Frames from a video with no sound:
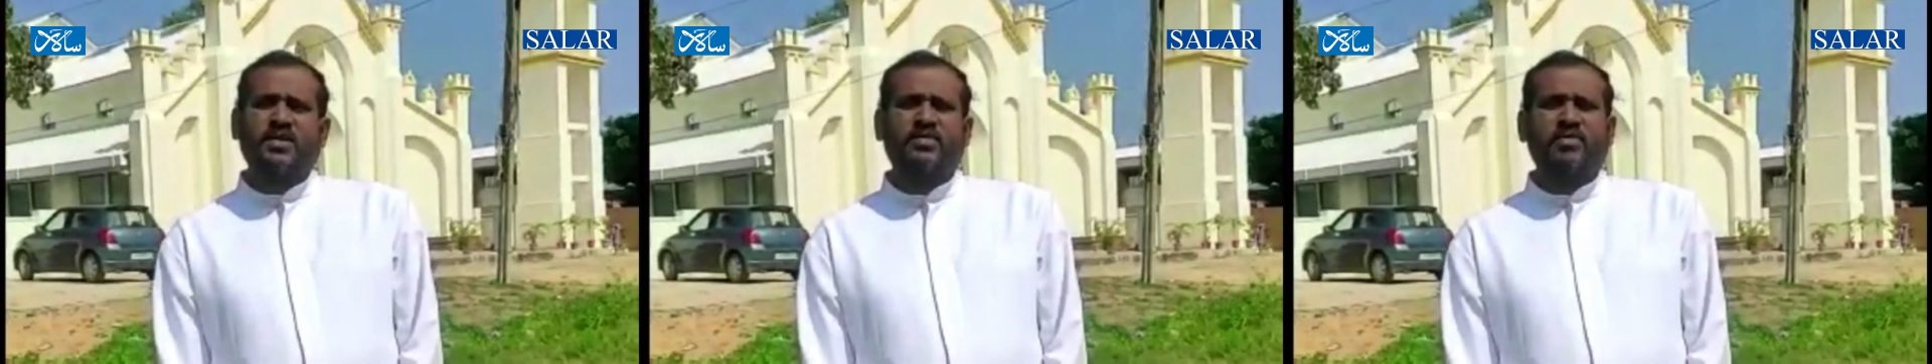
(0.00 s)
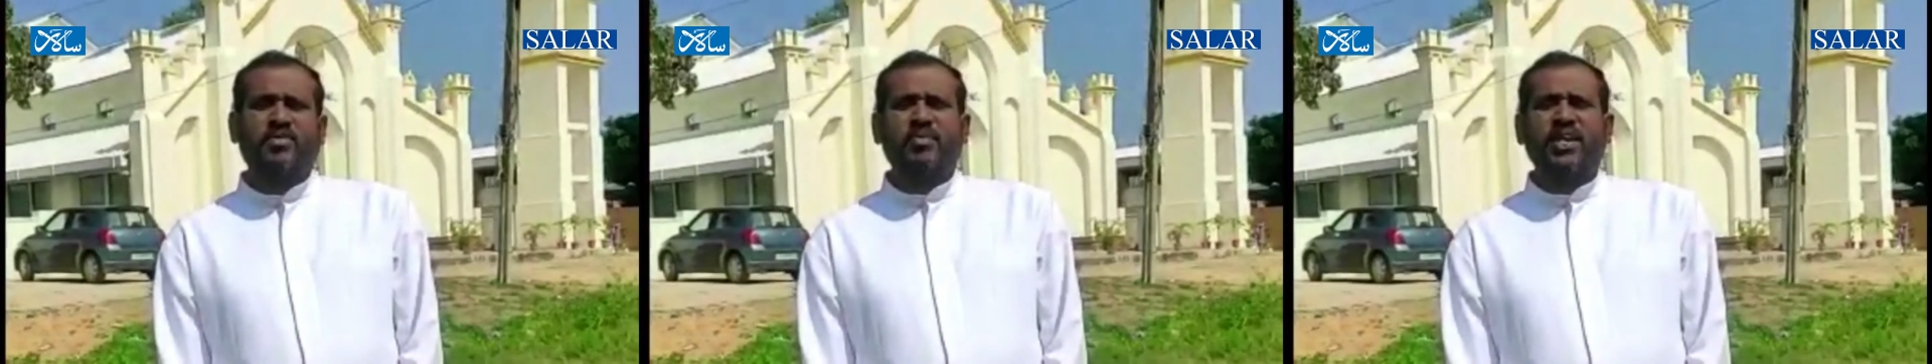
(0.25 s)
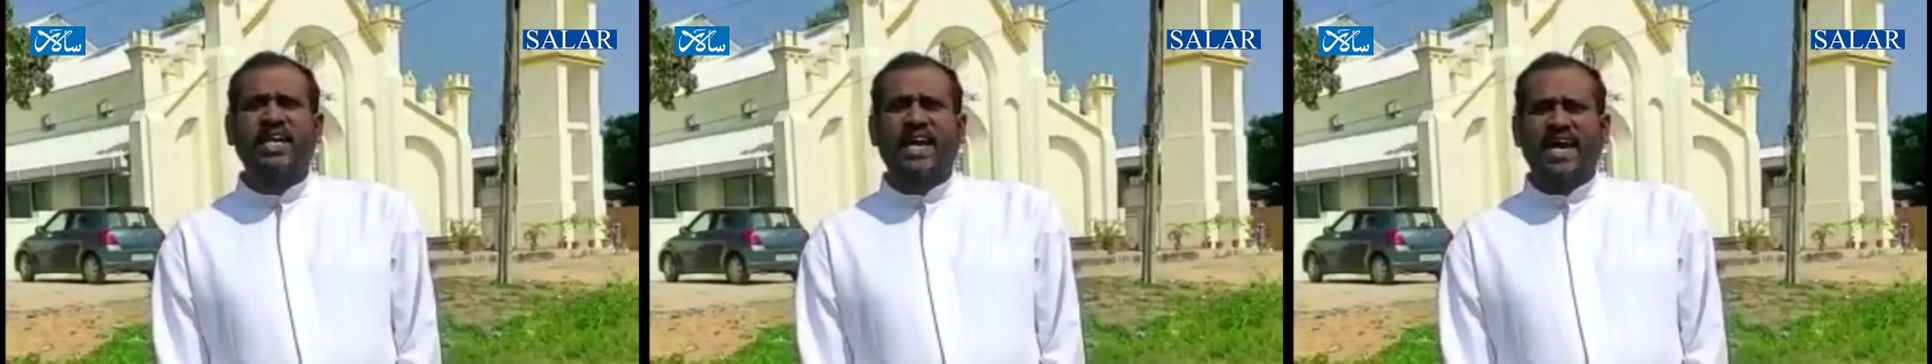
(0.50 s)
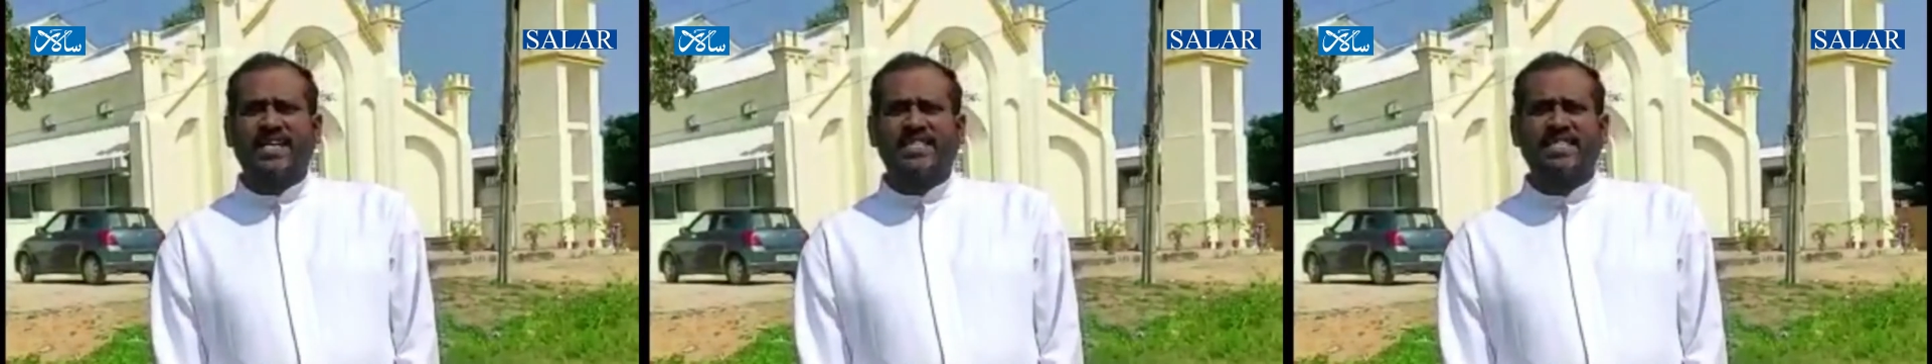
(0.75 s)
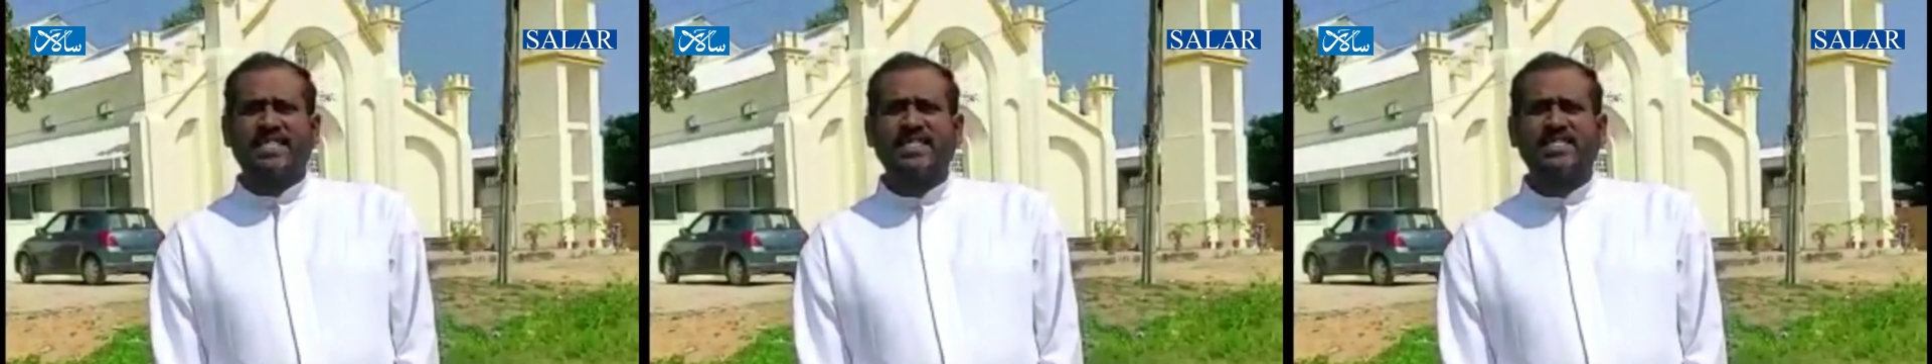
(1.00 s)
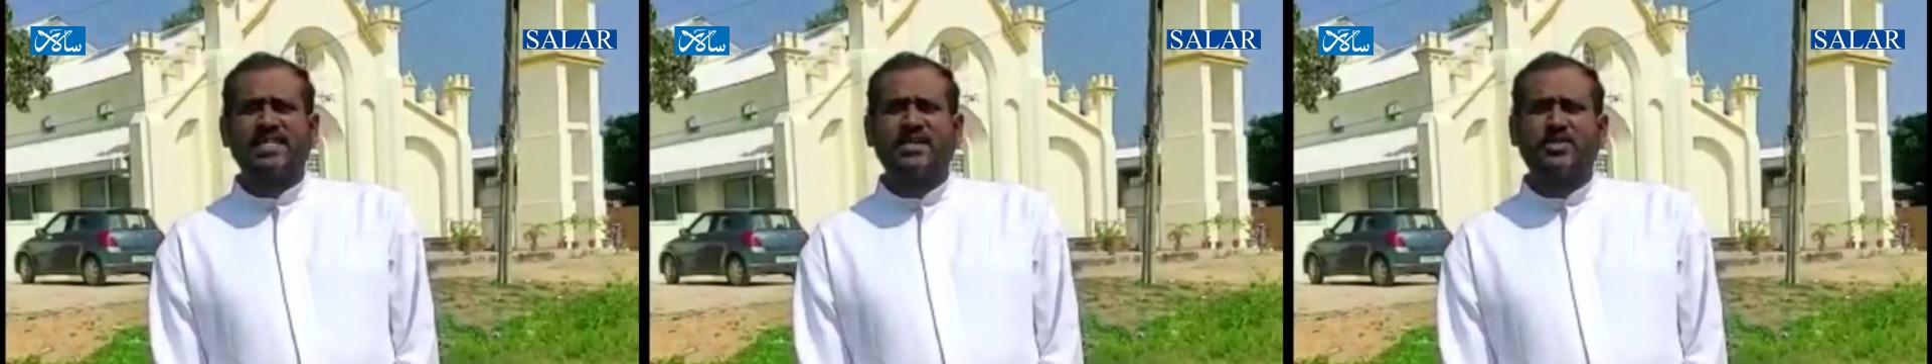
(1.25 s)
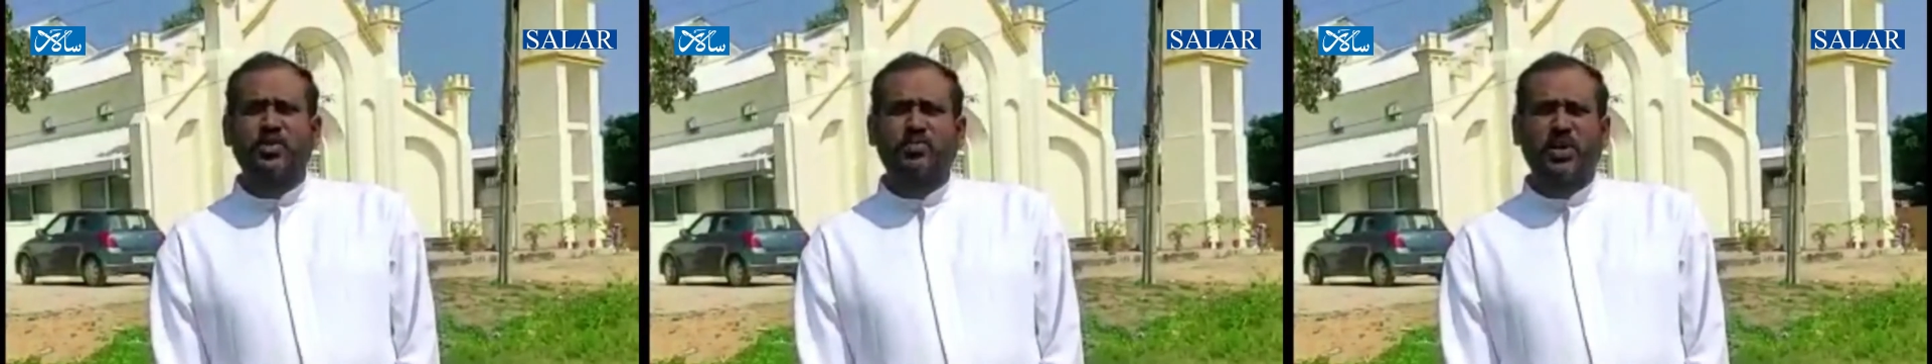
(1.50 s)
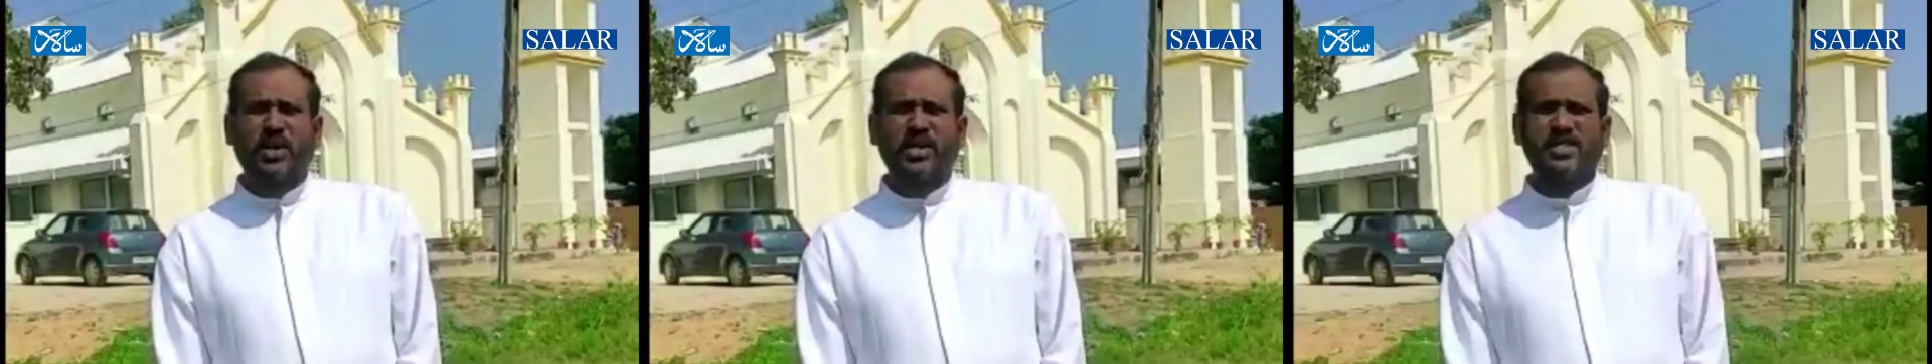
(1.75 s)
there were many accidents that took
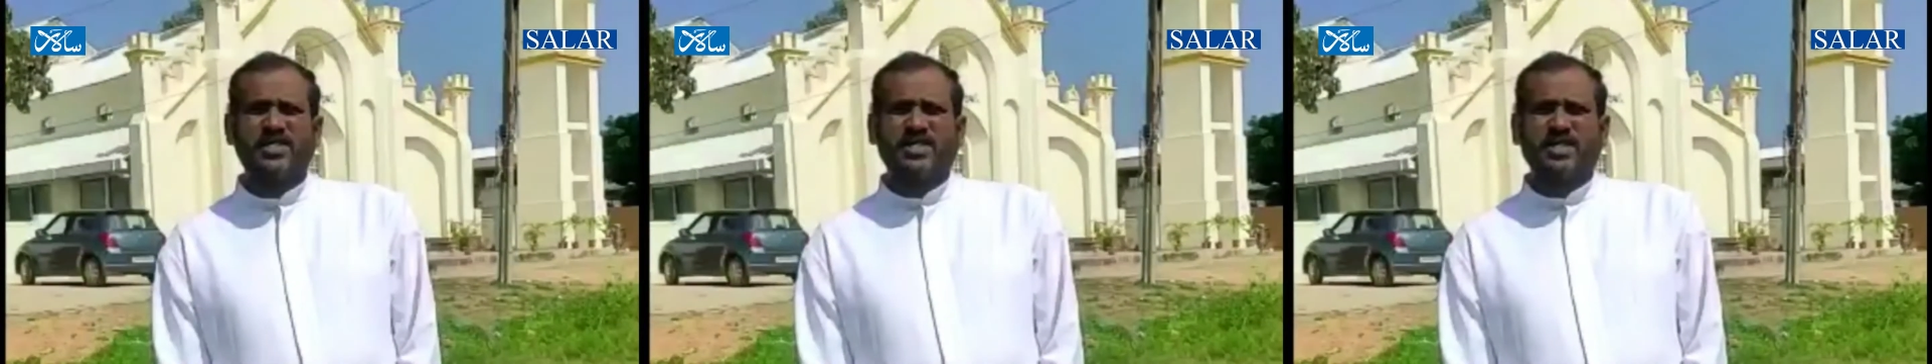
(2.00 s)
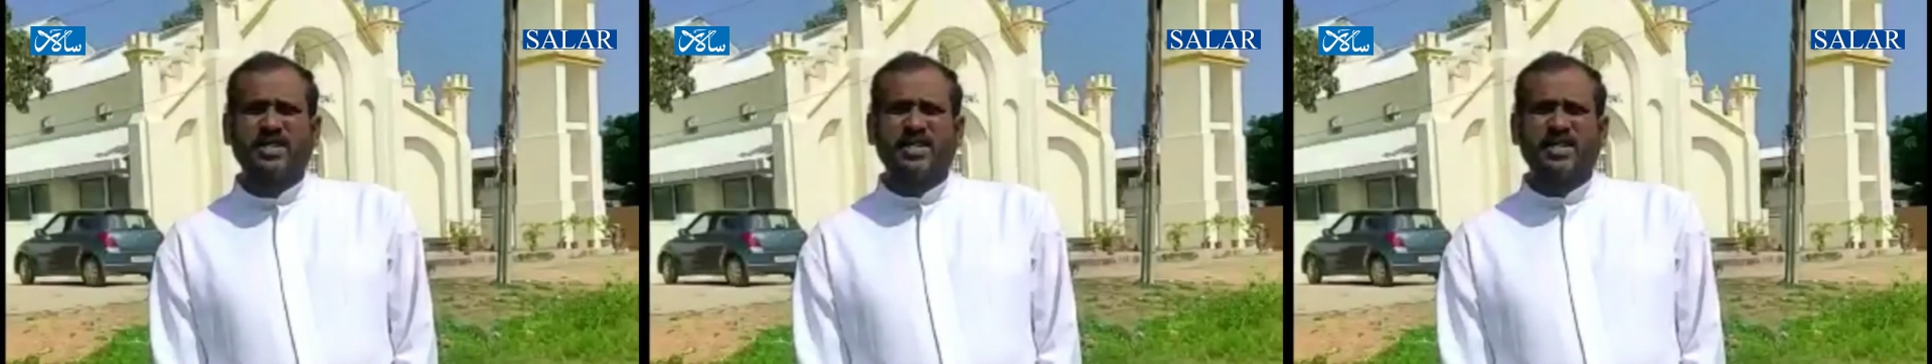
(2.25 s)
place,